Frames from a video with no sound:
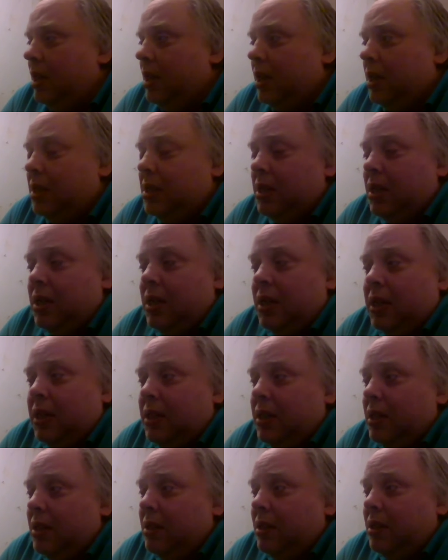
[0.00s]
Like I said, I
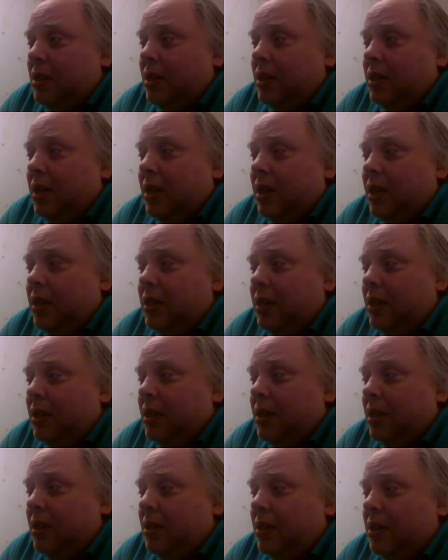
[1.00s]

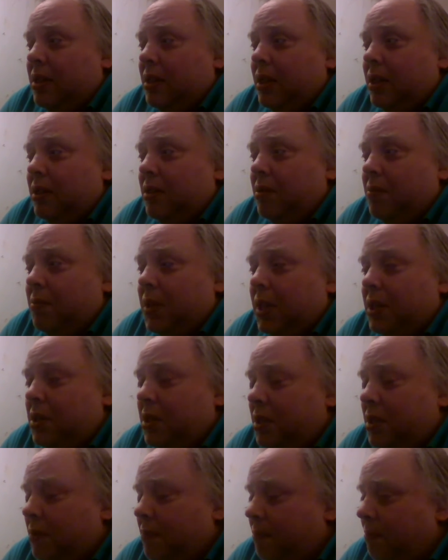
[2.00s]
think too
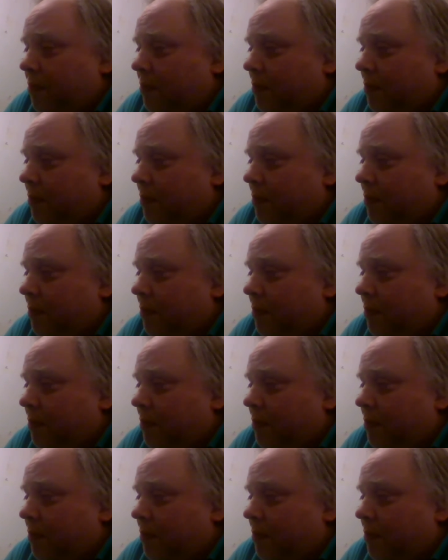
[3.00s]
much.